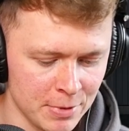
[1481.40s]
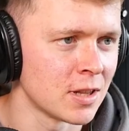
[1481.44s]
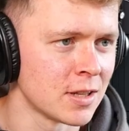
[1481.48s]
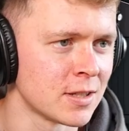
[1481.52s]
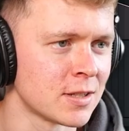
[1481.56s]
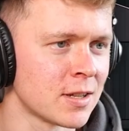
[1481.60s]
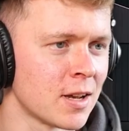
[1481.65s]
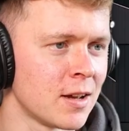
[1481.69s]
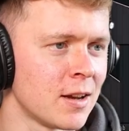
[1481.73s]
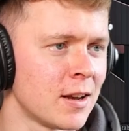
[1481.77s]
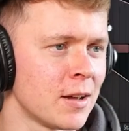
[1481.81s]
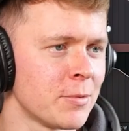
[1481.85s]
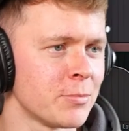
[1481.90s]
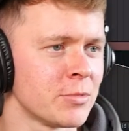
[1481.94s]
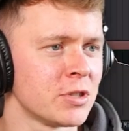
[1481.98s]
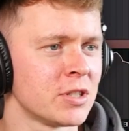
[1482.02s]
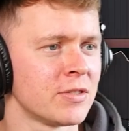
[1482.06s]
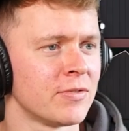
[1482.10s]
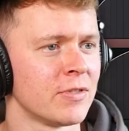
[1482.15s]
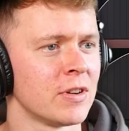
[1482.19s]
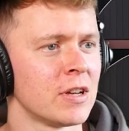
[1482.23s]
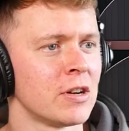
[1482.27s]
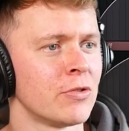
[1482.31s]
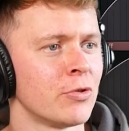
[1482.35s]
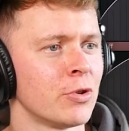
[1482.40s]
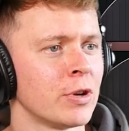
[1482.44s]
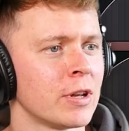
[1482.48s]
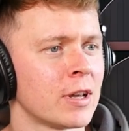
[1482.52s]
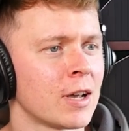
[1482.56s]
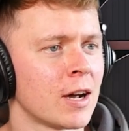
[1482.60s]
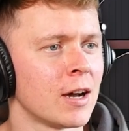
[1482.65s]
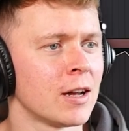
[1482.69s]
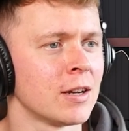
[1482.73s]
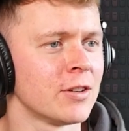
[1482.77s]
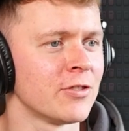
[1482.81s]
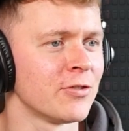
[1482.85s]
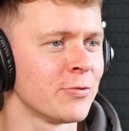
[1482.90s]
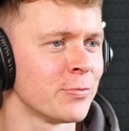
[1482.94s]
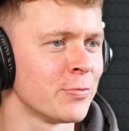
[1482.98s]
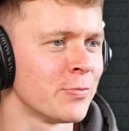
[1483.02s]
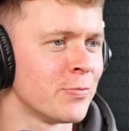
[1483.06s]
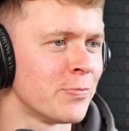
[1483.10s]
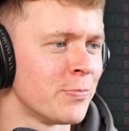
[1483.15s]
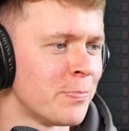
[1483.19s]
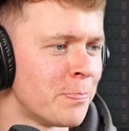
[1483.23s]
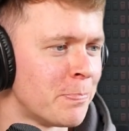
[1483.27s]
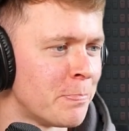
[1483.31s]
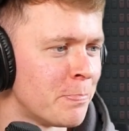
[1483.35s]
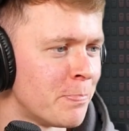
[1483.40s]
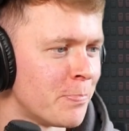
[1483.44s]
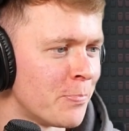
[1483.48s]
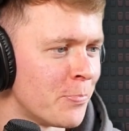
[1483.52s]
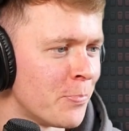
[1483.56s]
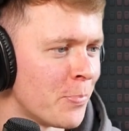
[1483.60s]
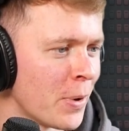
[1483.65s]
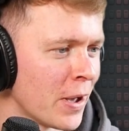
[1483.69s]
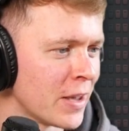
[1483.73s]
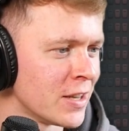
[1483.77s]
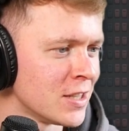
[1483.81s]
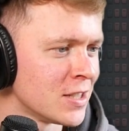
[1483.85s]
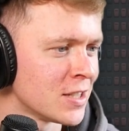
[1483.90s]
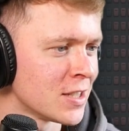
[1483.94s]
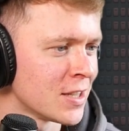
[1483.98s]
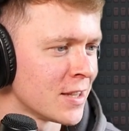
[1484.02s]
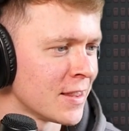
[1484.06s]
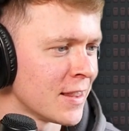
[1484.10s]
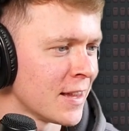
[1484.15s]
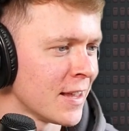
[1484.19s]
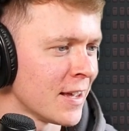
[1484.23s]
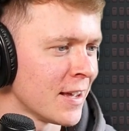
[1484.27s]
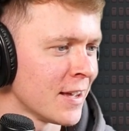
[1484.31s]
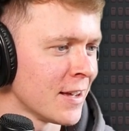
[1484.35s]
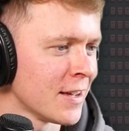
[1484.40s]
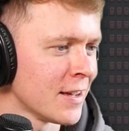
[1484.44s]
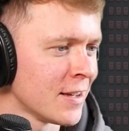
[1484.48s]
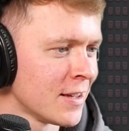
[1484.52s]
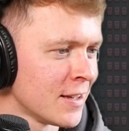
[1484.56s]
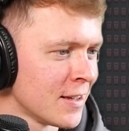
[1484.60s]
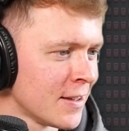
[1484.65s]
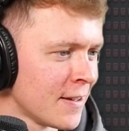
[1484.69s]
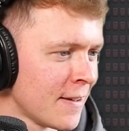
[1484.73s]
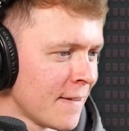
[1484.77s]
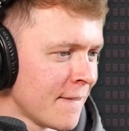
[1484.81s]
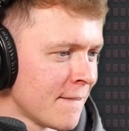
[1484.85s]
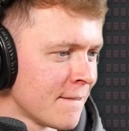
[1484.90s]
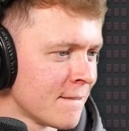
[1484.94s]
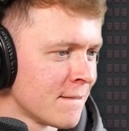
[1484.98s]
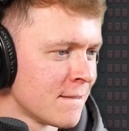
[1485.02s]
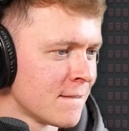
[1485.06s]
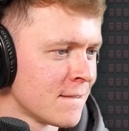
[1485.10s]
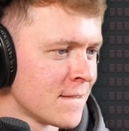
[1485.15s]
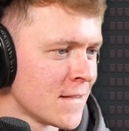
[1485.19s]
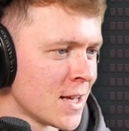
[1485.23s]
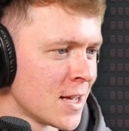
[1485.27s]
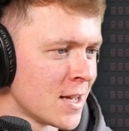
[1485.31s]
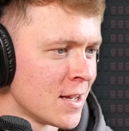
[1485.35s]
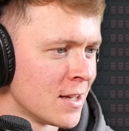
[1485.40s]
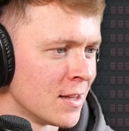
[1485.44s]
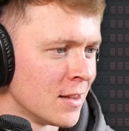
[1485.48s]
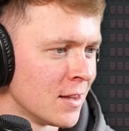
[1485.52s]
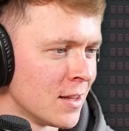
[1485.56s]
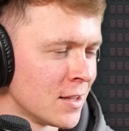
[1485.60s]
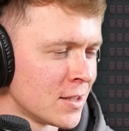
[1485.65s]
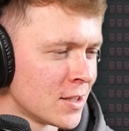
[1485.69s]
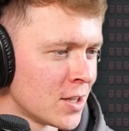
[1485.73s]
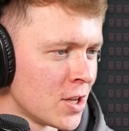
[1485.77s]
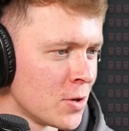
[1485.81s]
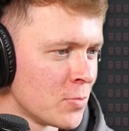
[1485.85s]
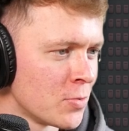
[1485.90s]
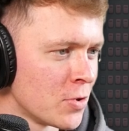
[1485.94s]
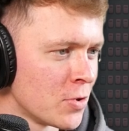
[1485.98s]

Let's get an atmospheric kind of bass in there. Let's keep